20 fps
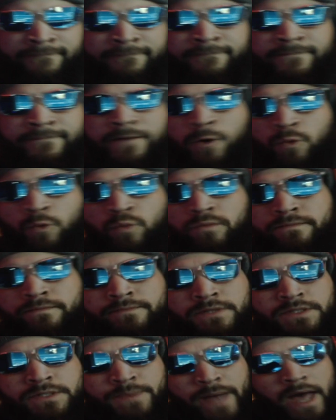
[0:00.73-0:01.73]
Yo,
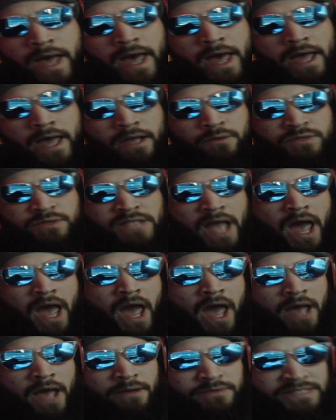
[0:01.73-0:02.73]
what's back? What's
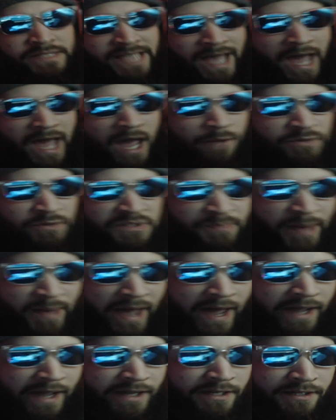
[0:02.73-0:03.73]
that? What's that? What's
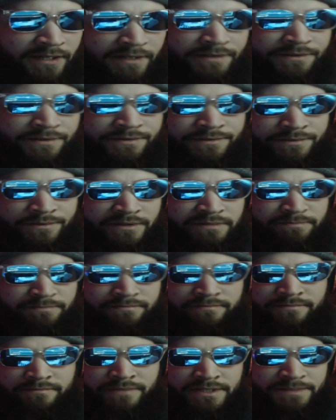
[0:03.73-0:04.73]
back?
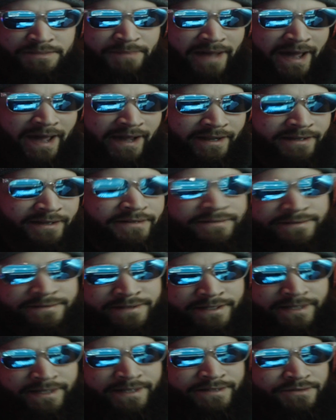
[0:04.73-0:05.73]
What's back? I
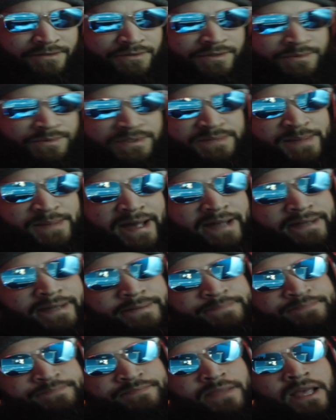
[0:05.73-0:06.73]
guess what's back?
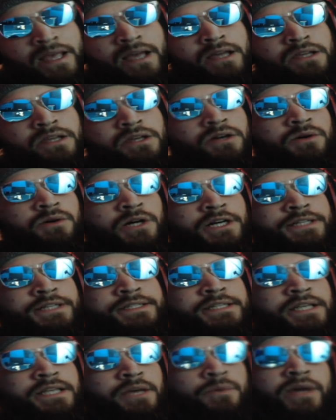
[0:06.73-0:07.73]
Yo,
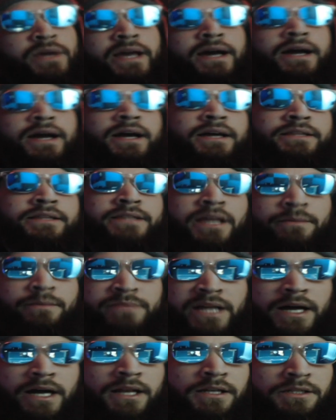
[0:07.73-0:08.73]
today we got Dame
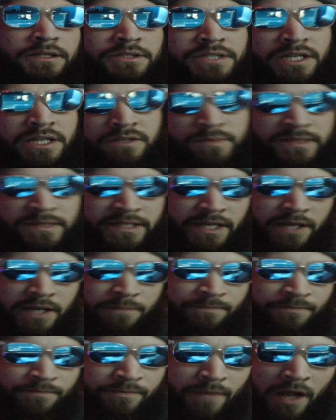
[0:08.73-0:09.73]
Dollar Judgement Day.
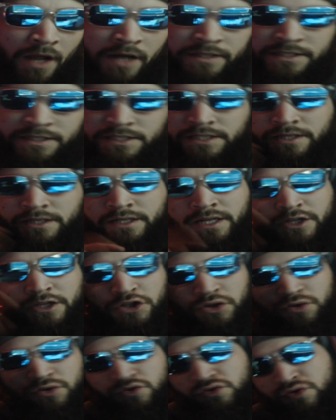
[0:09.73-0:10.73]
Honestly, clicked
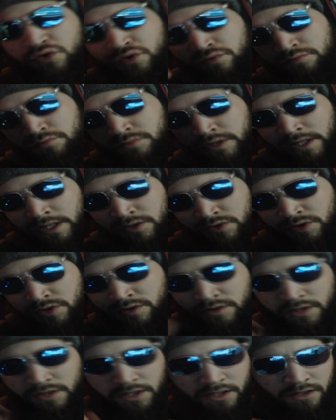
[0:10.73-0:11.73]
on YouTube and I saw
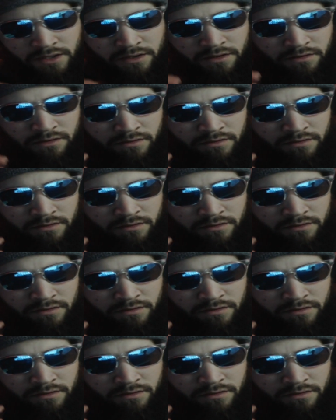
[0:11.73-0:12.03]
it there.